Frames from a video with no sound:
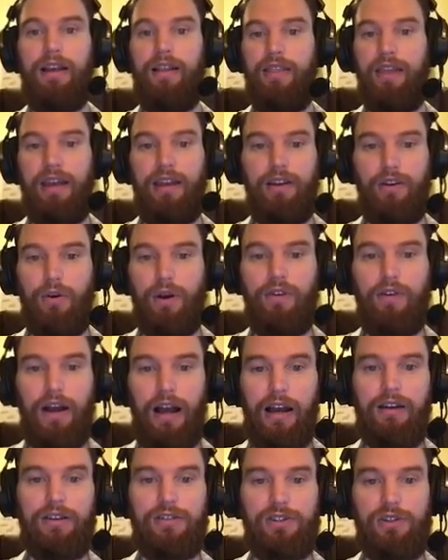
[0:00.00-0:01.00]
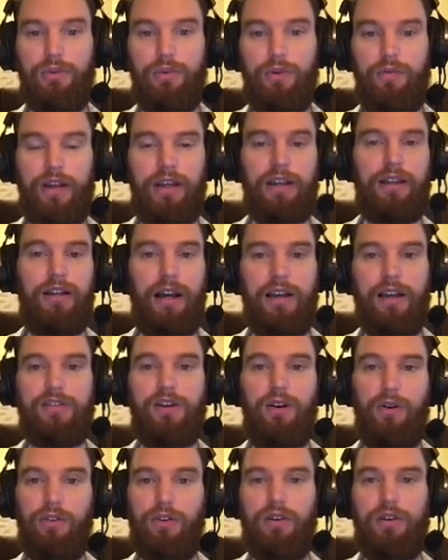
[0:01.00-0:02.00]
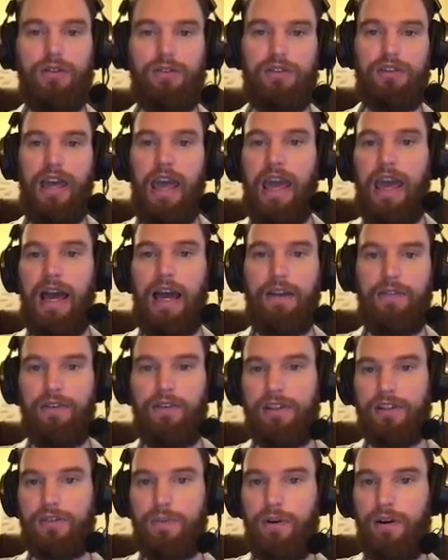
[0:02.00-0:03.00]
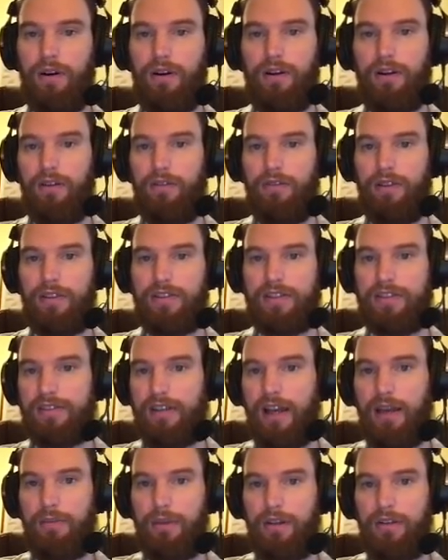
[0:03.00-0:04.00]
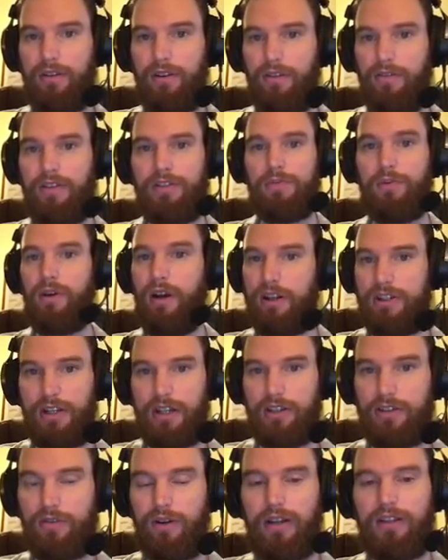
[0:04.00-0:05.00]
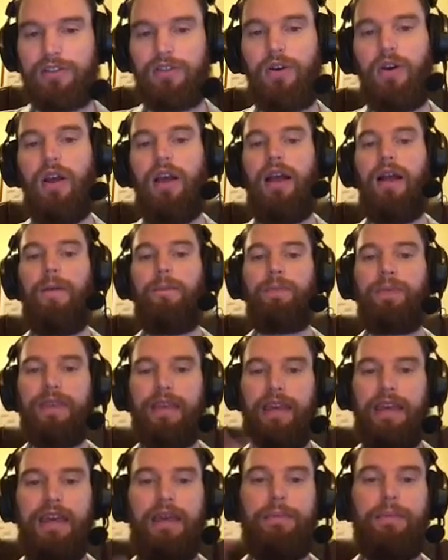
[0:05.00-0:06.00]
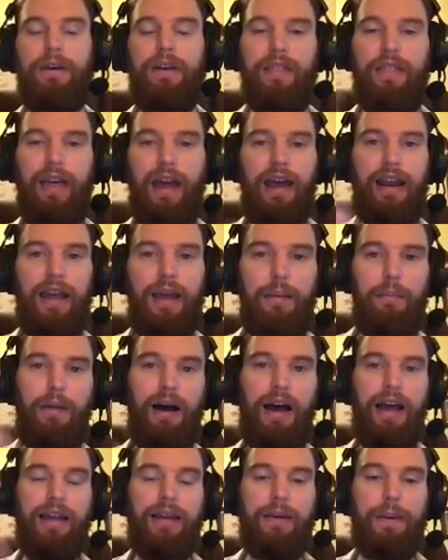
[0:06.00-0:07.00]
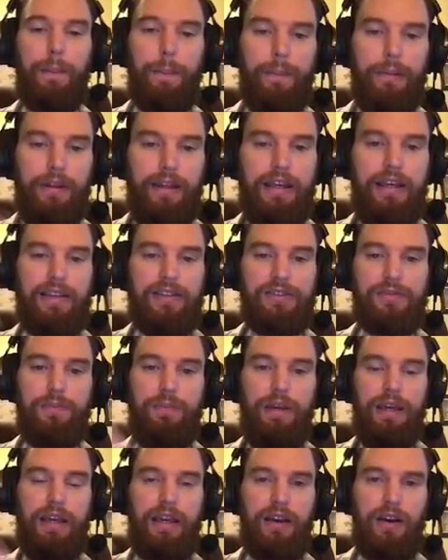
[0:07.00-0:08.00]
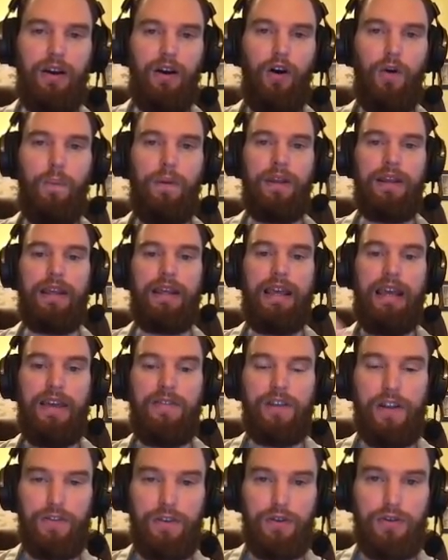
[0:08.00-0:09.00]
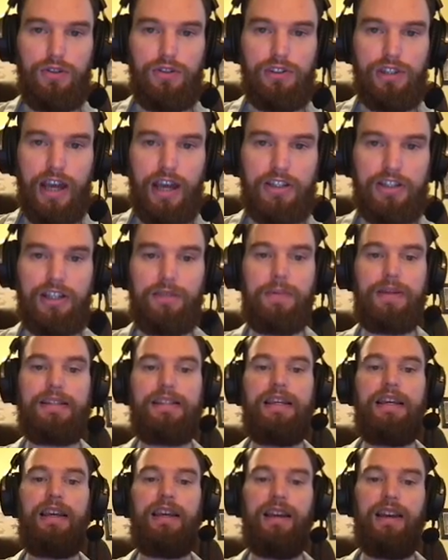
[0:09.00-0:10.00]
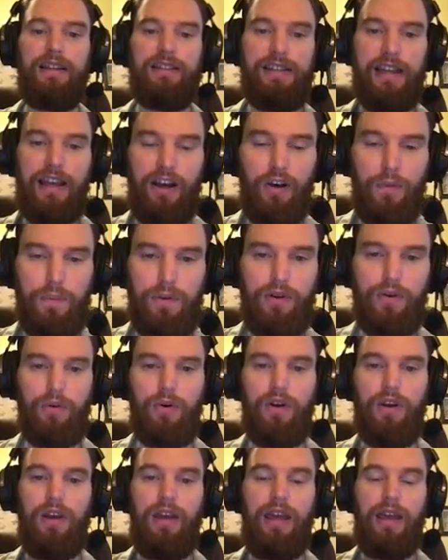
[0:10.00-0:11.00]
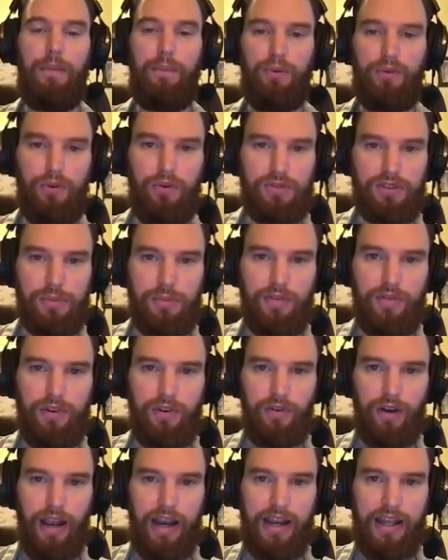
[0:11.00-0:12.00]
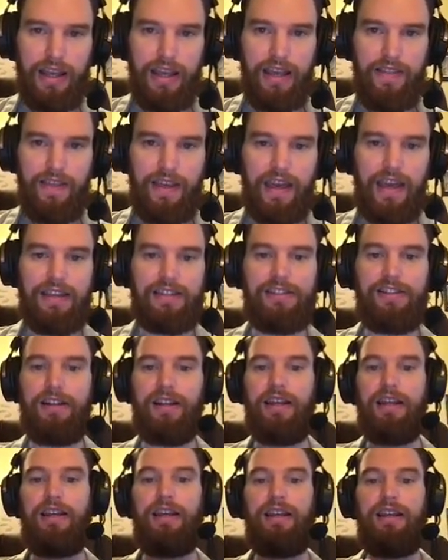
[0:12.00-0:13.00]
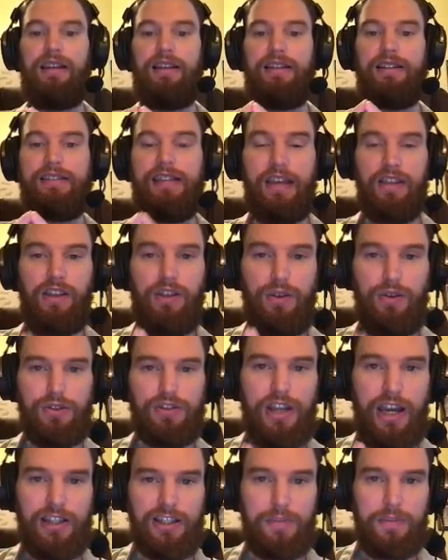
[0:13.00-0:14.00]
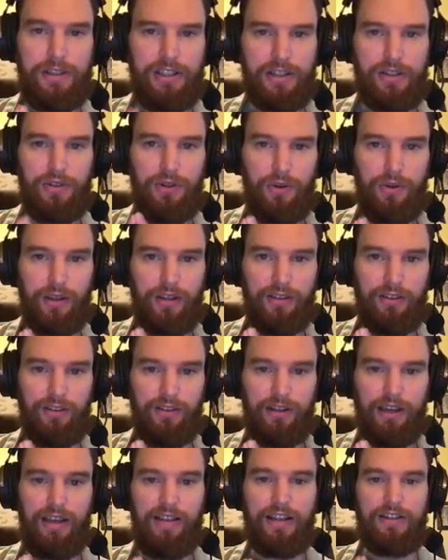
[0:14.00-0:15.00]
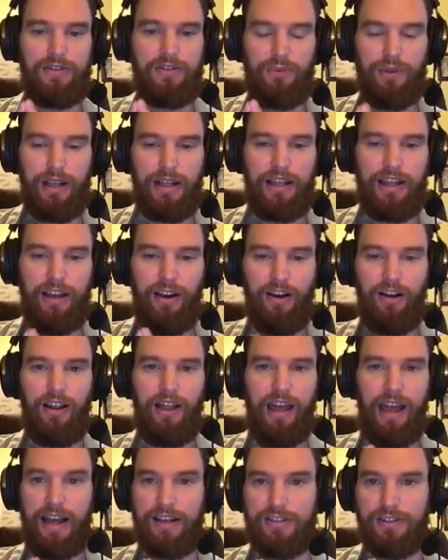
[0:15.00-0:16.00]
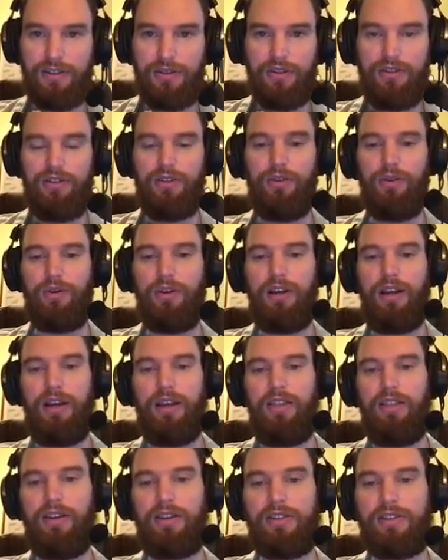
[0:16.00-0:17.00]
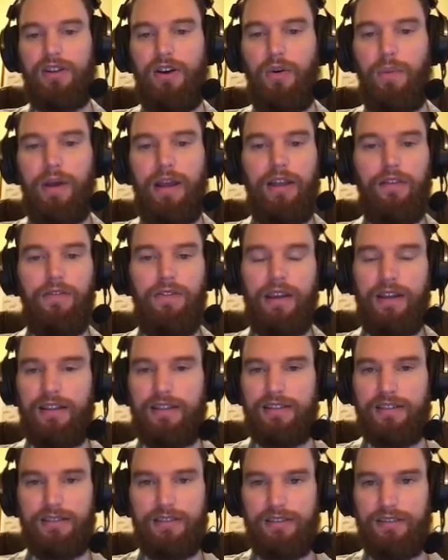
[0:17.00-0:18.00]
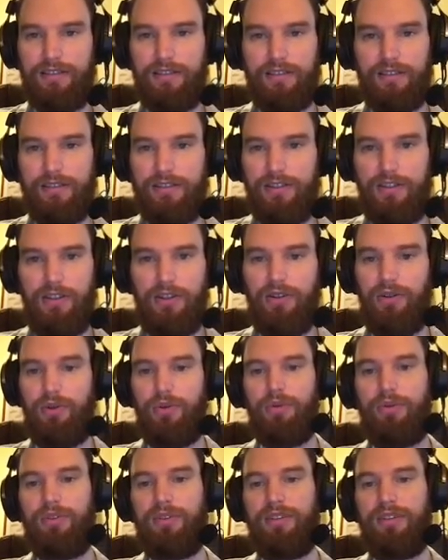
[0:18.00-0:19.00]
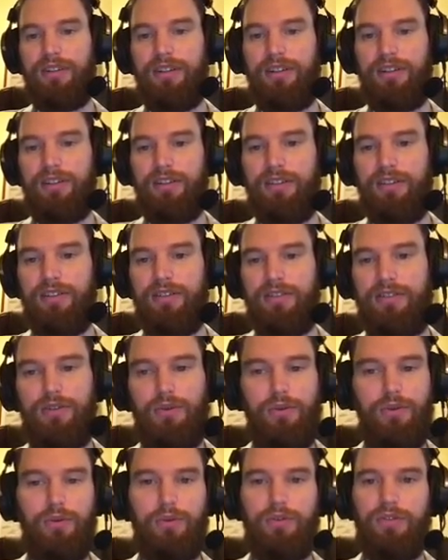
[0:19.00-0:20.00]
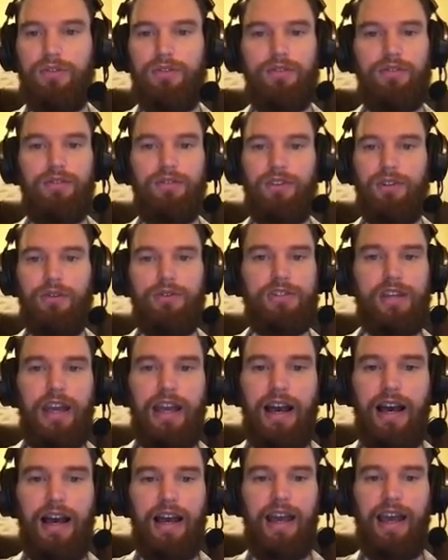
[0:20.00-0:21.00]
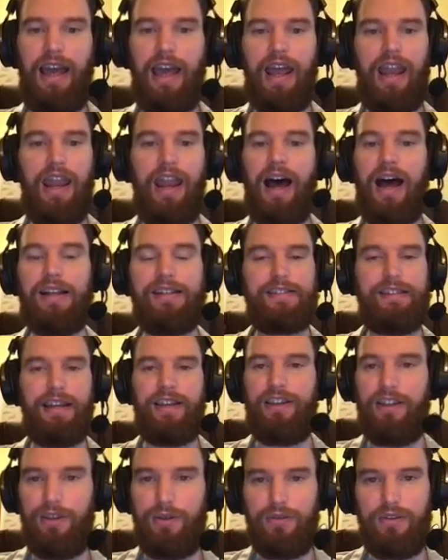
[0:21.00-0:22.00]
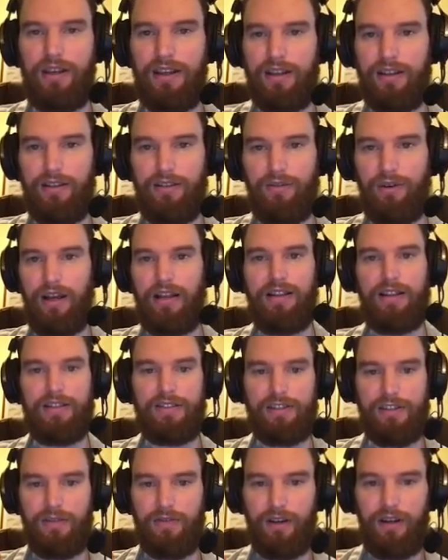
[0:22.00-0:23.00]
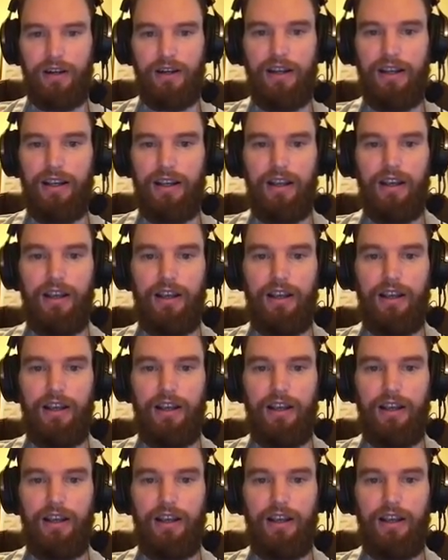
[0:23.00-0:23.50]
then whoever hires you would recognize, oh, they're using AI for this part of this assignment or this project, right? So keep that in mind. Please be open. Even if you use ChatGPT to help you improve some of your writing in the case study, say that you use ChatGPT to do it. Okay, that's really all I ask you to do. There's no benefit to you to use AI and not say that you did, right? This is a very